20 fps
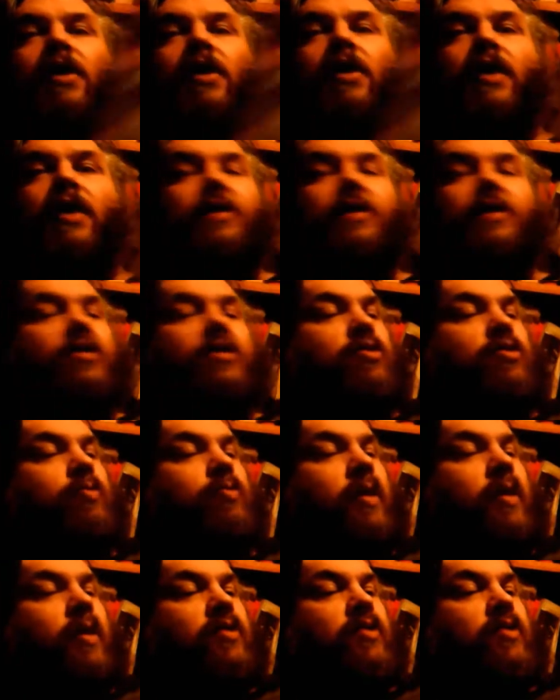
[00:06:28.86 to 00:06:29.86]
classic
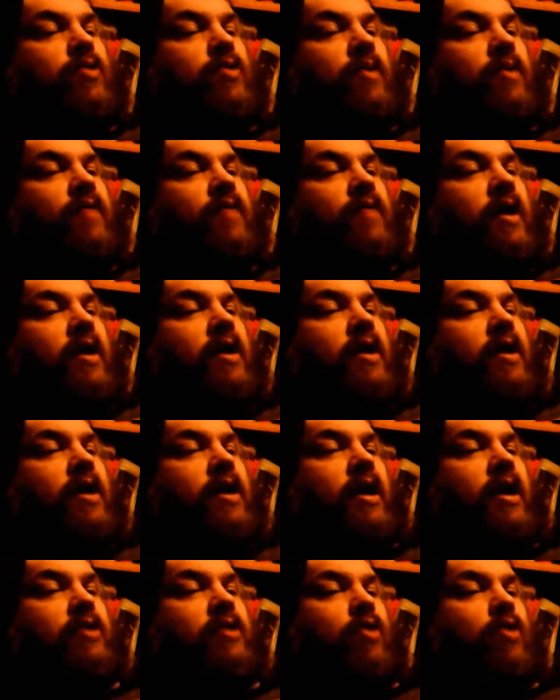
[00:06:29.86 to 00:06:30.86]
Superman story in the end.
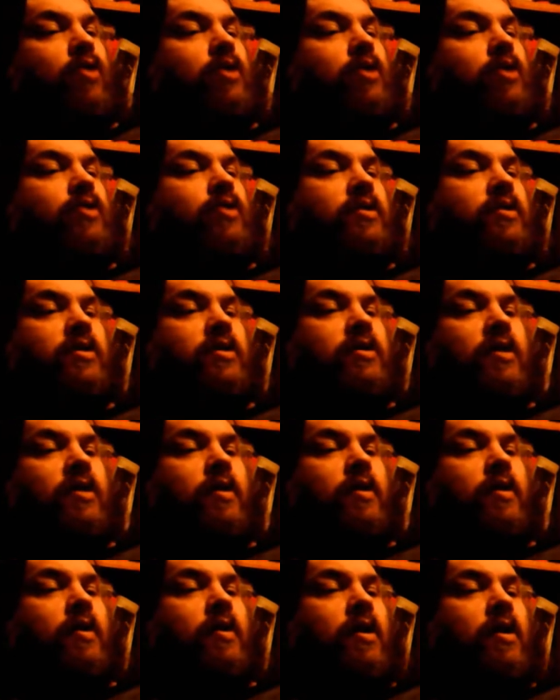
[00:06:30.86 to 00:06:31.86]
It's all addressed.
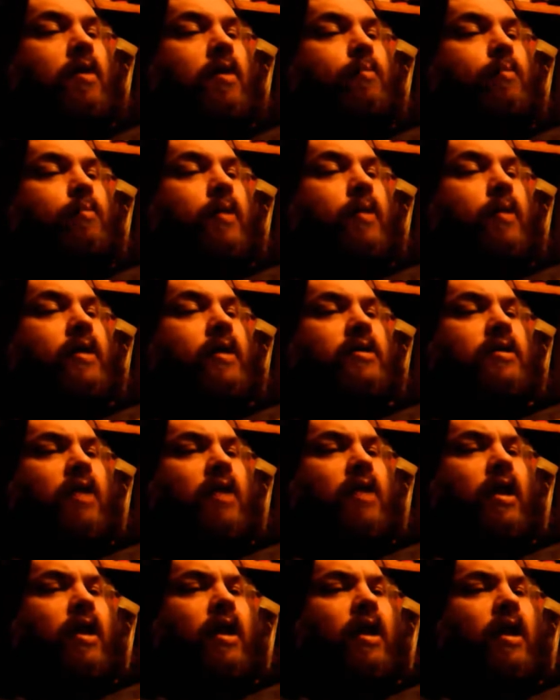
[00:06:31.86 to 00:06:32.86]
It's
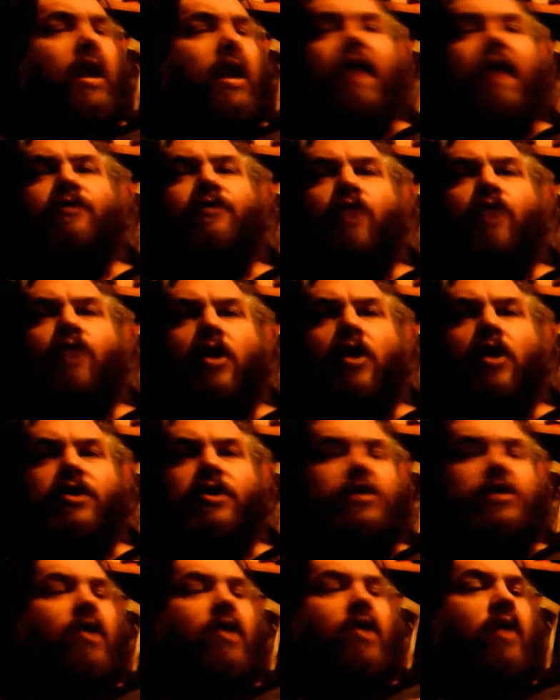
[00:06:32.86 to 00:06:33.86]
like a little anthology
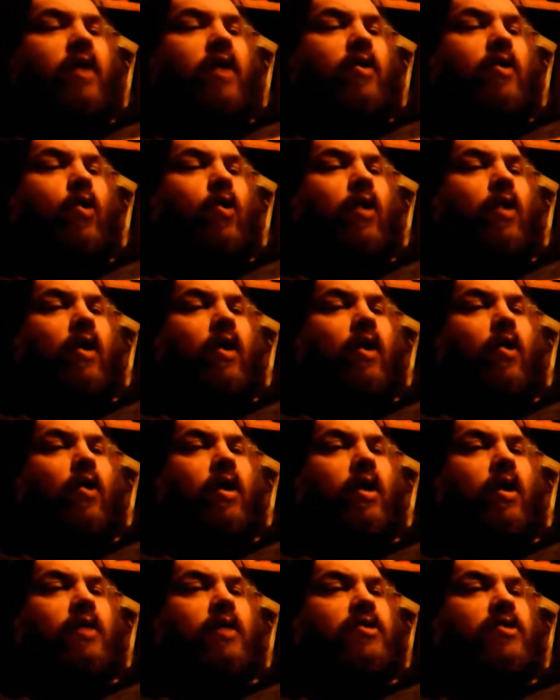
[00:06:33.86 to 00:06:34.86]
title all
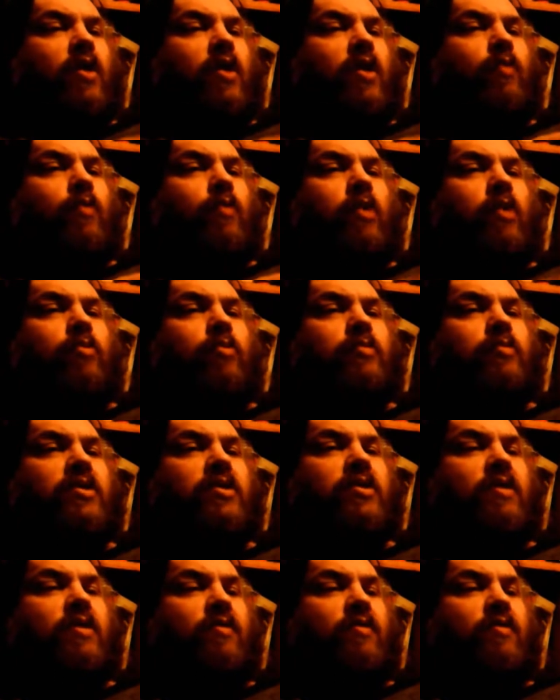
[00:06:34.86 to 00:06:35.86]
on its own. Wonder Woman's
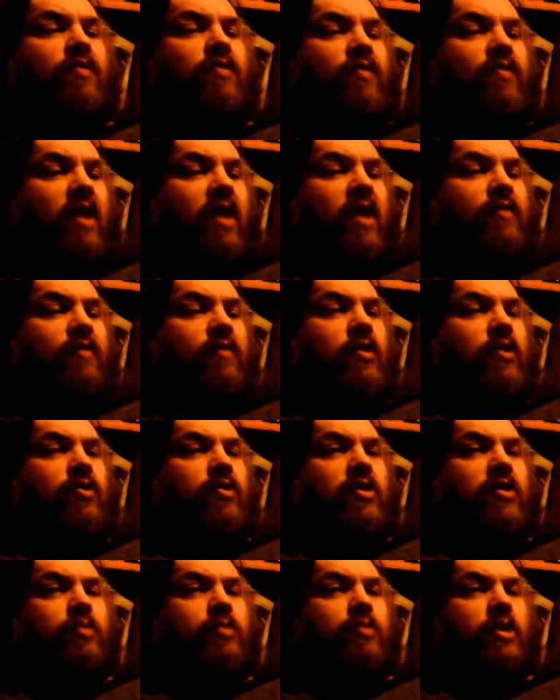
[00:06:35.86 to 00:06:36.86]
75th anniversary
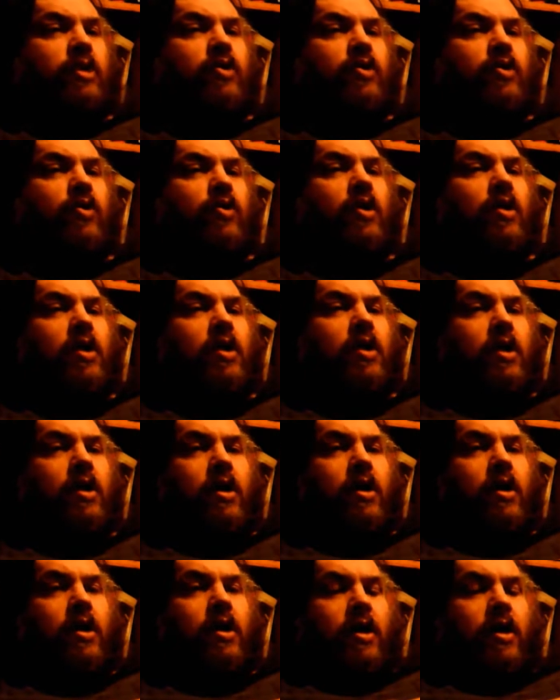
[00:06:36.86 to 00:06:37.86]
special,
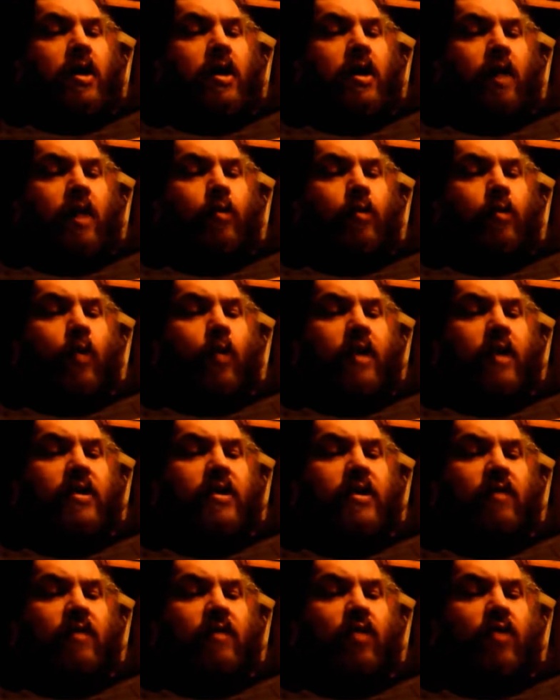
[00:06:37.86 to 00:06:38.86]
number one,
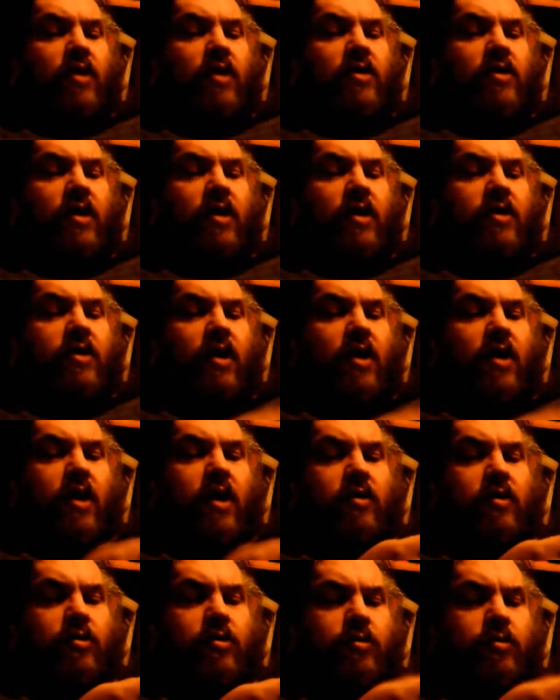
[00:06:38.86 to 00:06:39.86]
$7.99. It
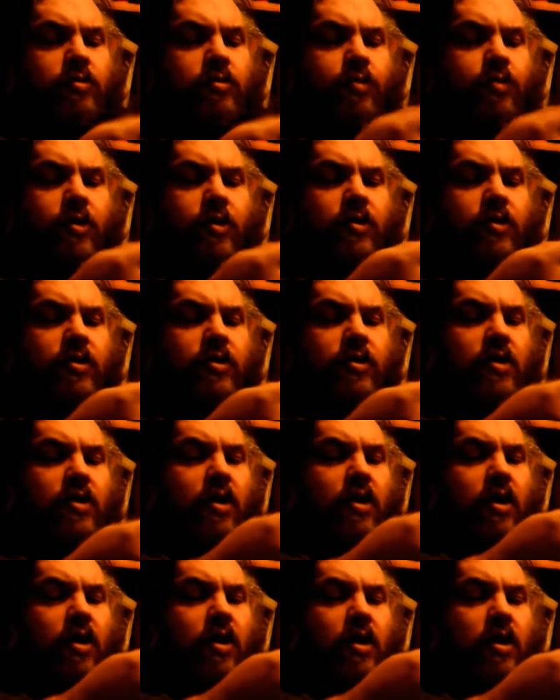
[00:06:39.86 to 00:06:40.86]
was produced
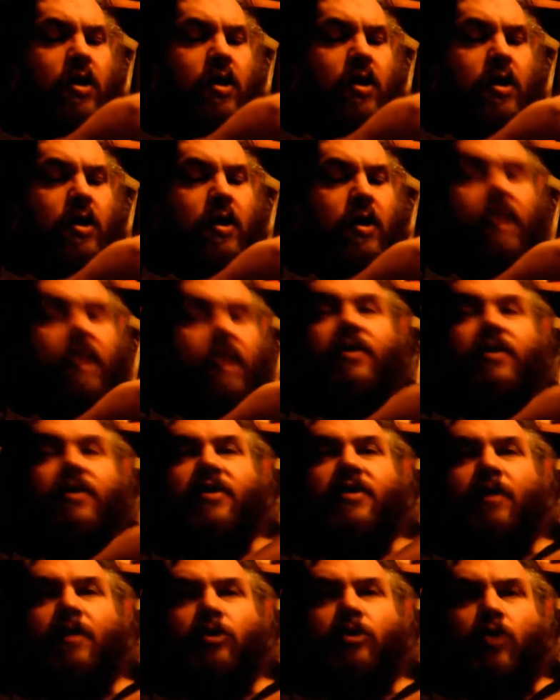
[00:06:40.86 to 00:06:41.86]

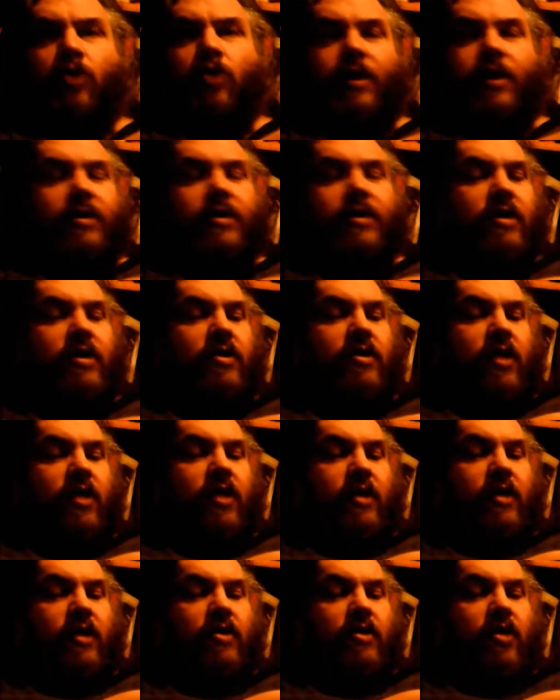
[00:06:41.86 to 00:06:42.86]
December
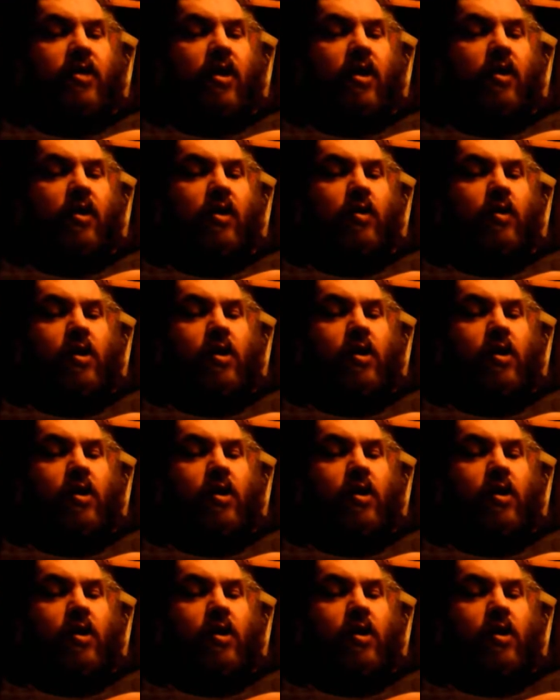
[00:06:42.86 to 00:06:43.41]
2016, so